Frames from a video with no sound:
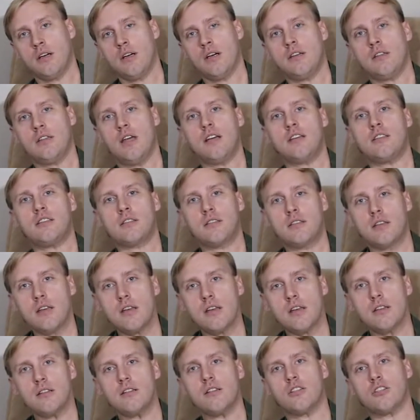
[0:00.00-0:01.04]
They
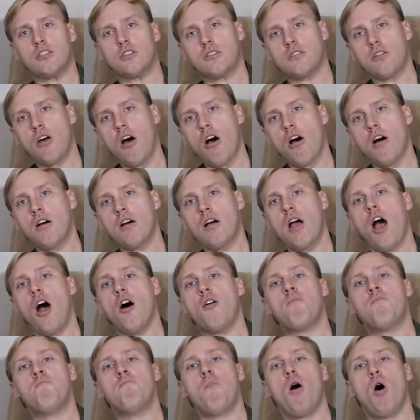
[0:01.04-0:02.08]
sing the song
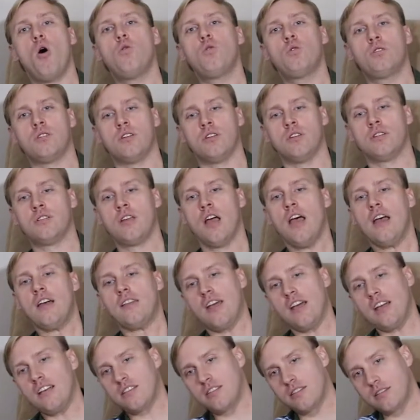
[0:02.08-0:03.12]
of Moses.
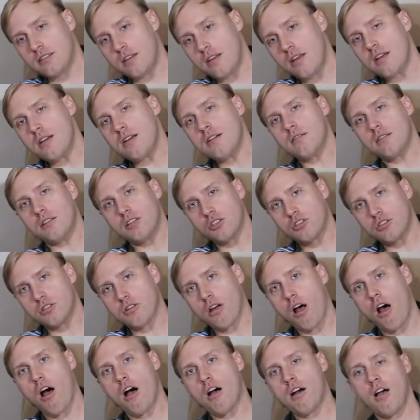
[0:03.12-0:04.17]
They sing the
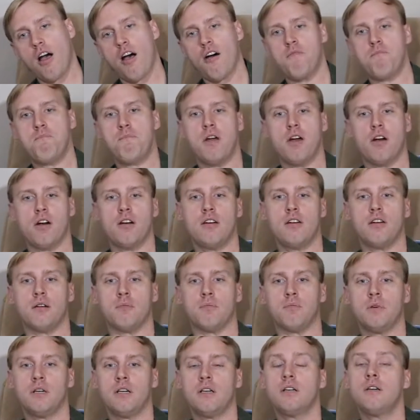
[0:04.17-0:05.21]
song of
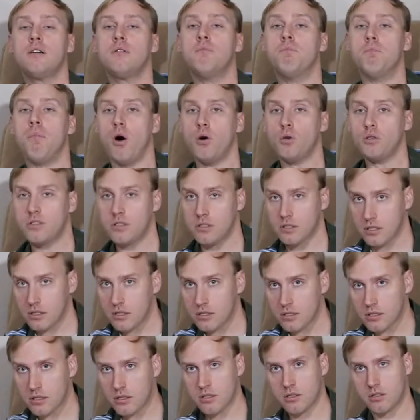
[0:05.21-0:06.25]
Miriam,
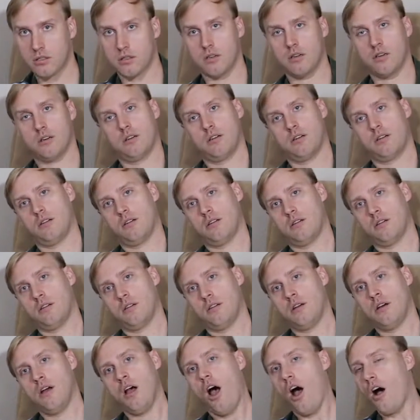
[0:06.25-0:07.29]
Moses' sister,
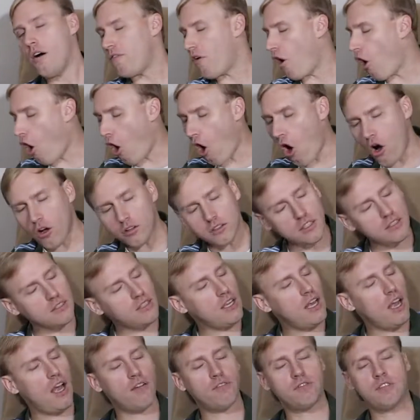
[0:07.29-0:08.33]
of all that
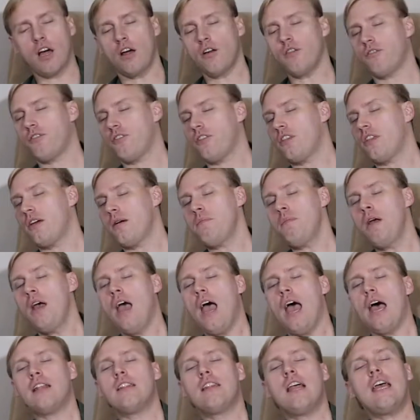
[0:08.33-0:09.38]
they have done for them,
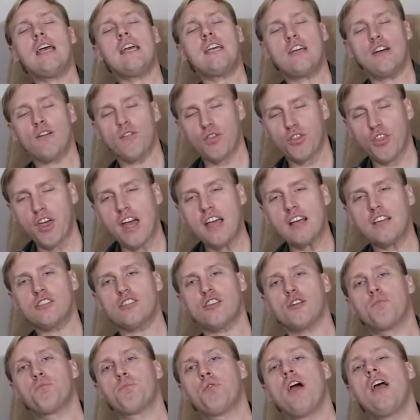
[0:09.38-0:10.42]
and they give thanks
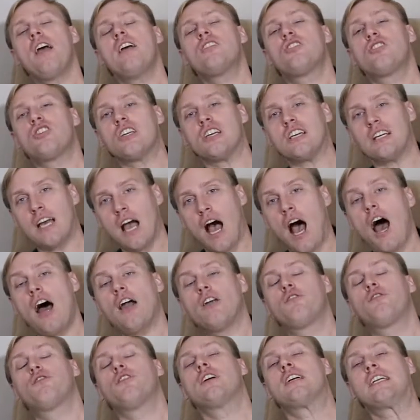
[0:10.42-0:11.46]
and praise to
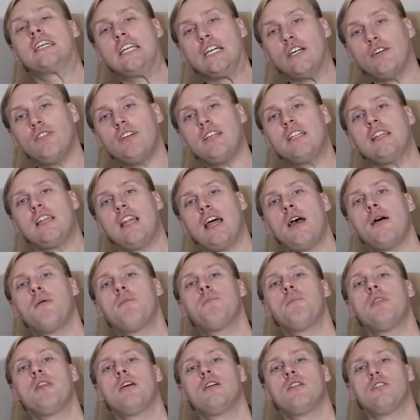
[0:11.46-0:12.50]
God for giving
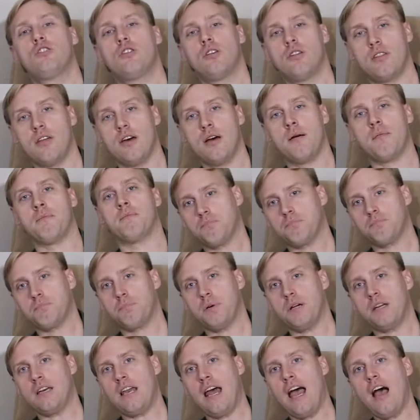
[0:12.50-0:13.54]
them to them.
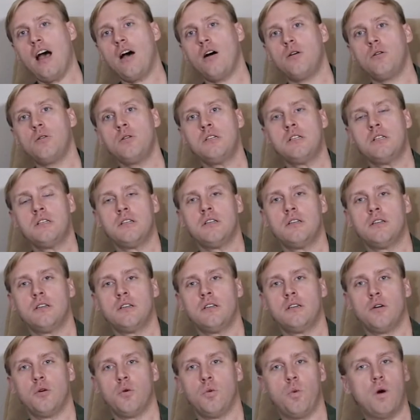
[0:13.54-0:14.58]
But now,
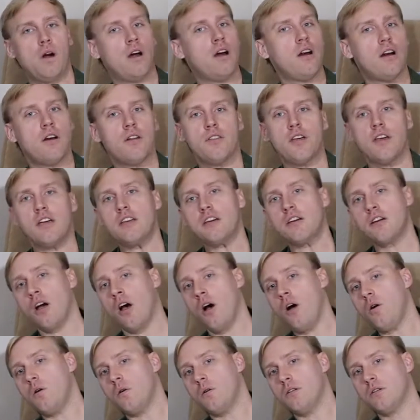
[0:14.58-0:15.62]
where are they to
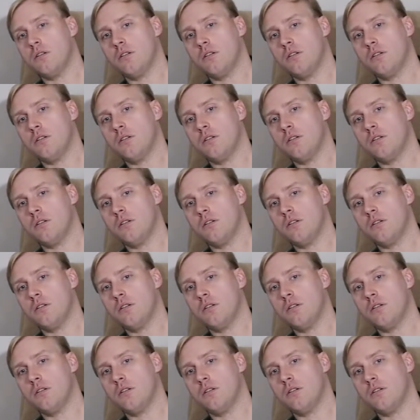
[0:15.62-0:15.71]
go?